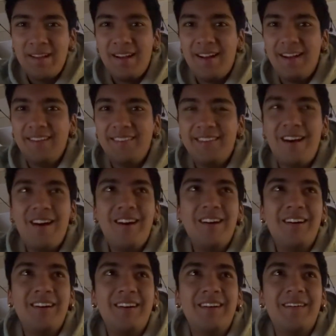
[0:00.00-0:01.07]
i
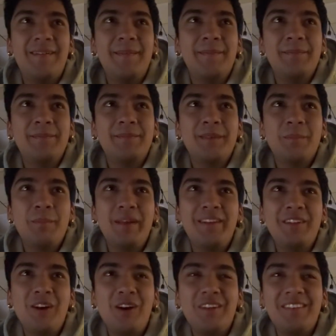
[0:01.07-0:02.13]
saw uh, big
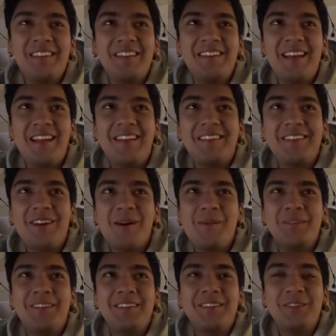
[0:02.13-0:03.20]
dog said that
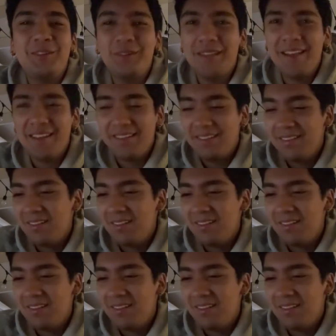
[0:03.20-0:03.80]
commented too that